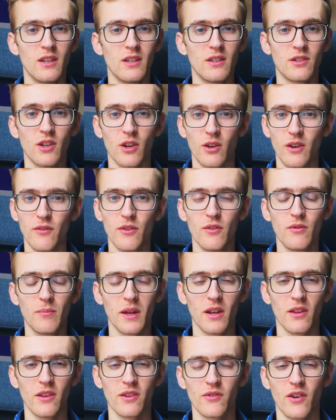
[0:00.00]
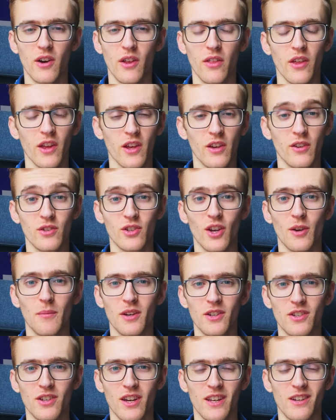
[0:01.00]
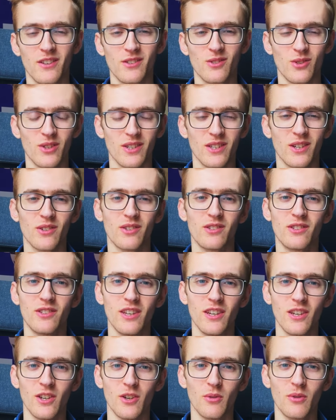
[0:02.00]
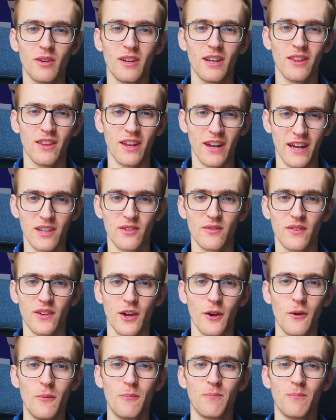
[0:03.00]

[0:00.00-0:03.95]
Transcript: So if you've made it this far, thank you so much, and as always, I'll see you in the next video.